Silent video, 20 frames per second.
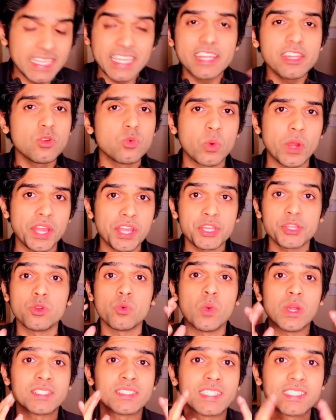Either way, you're
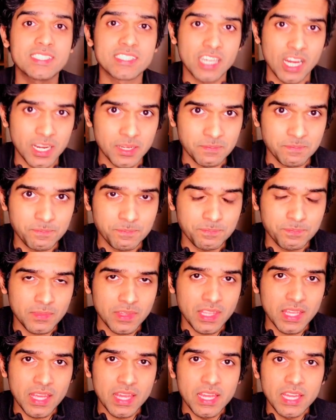wasting time.
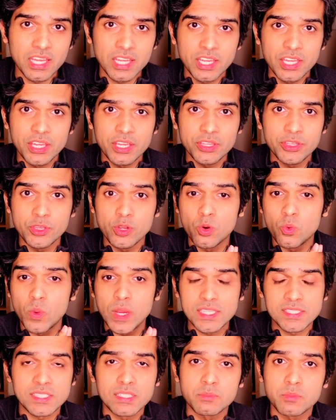You're
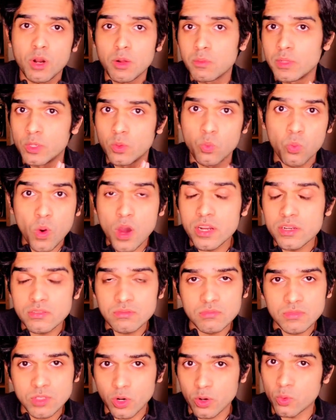wasting probably 1
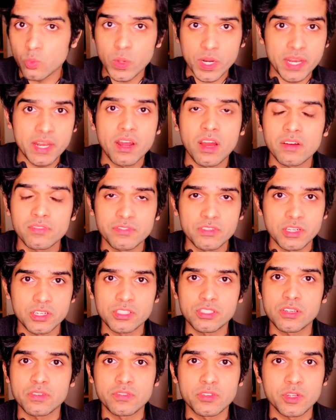or 1.5
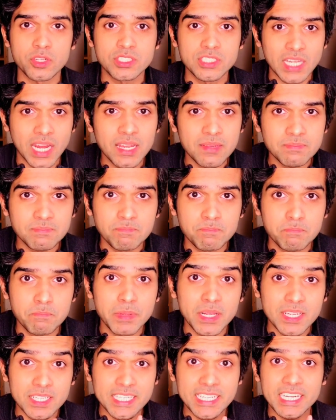years of your time
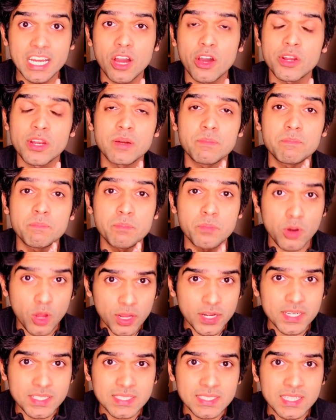building out a
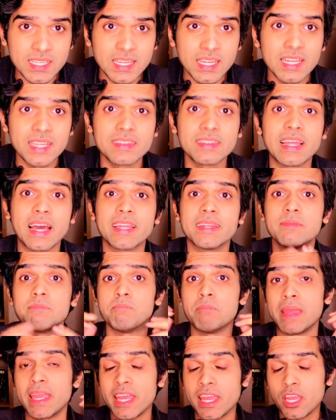product that
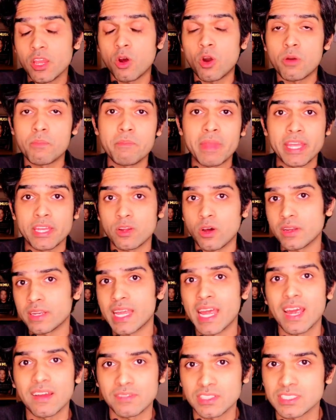may or may not
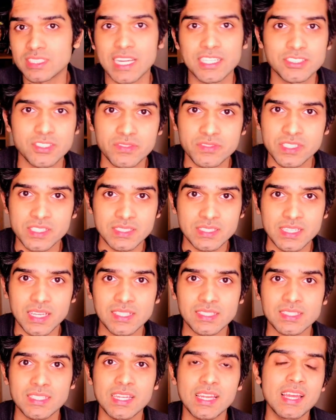have a chance of
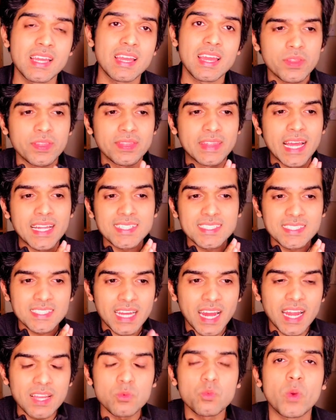success. That
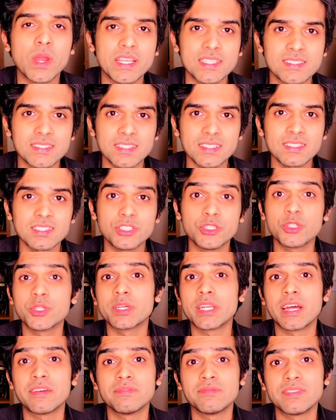time wasted, you
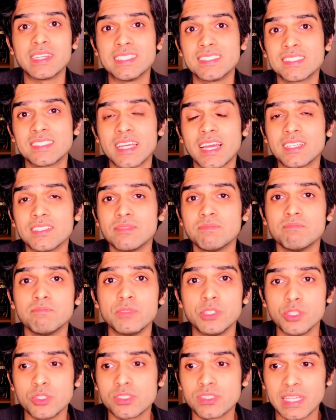could have instead
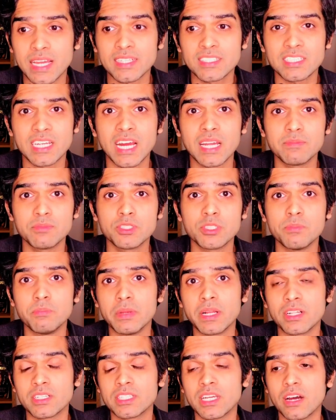used that time to
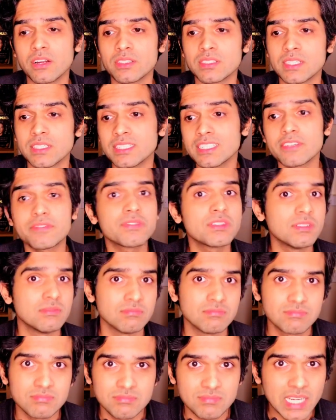build out a different
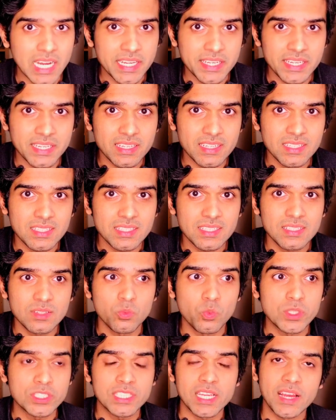idea,
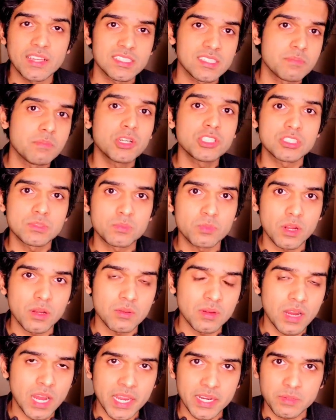which has a much
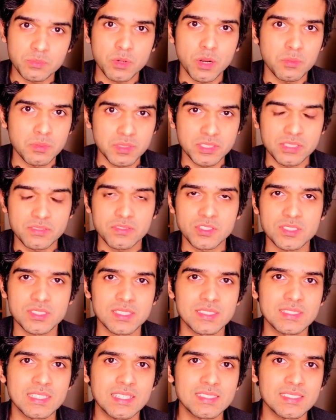higher probability for
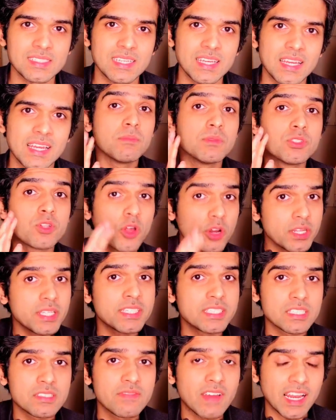success. Not only
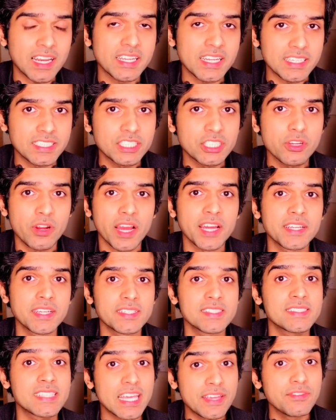does validating your idea
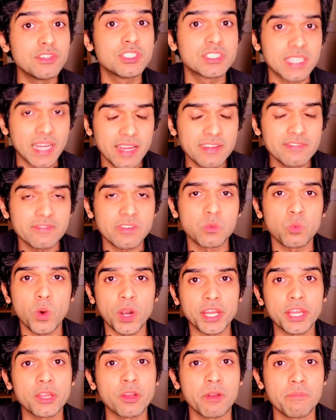save you time from
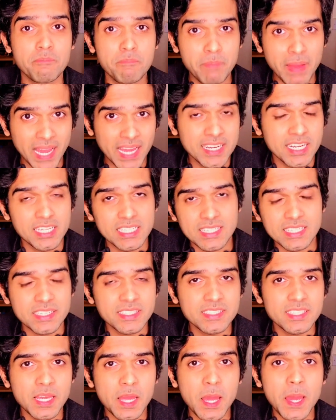working on bad
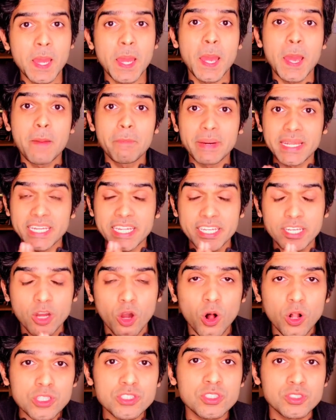ideas, but it
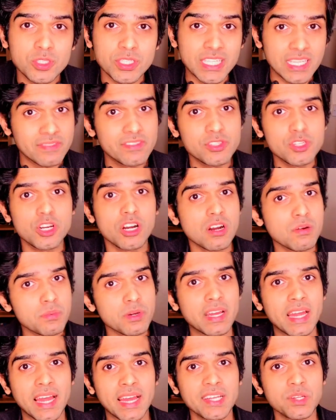also gives you upper
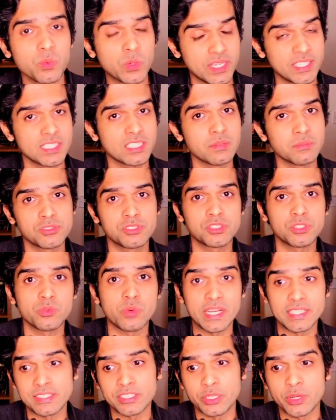hand when it comes to
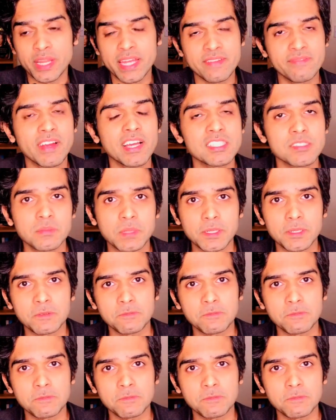raising your investment.